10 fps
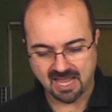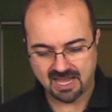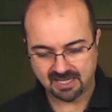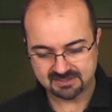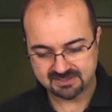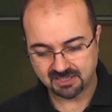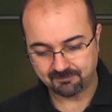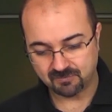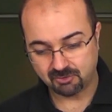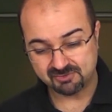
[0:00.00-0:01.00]
And
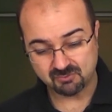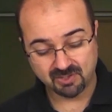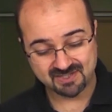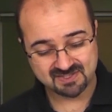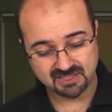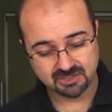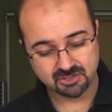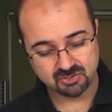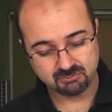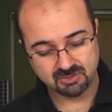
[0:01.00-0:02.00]
the reason why I say that you
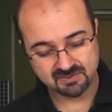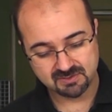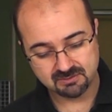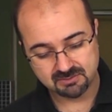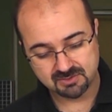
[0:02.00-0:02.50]
should be using